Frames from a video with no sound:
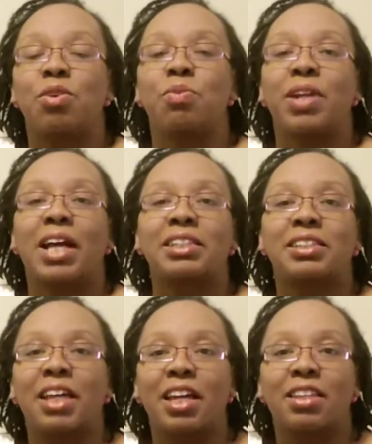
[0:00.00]
when I
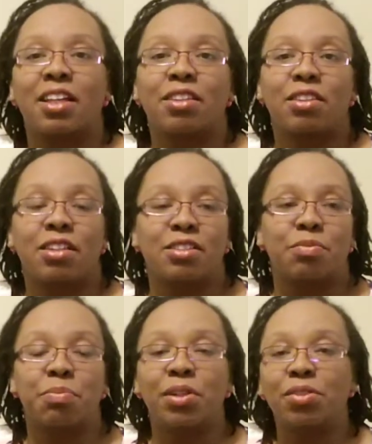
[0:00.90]
say that this
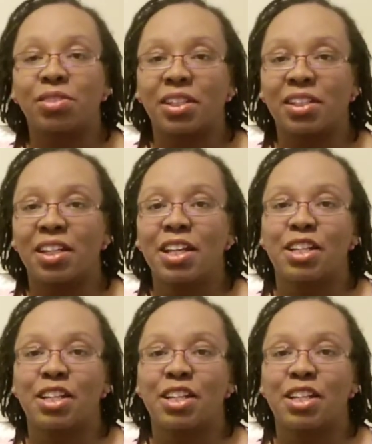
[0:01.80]
building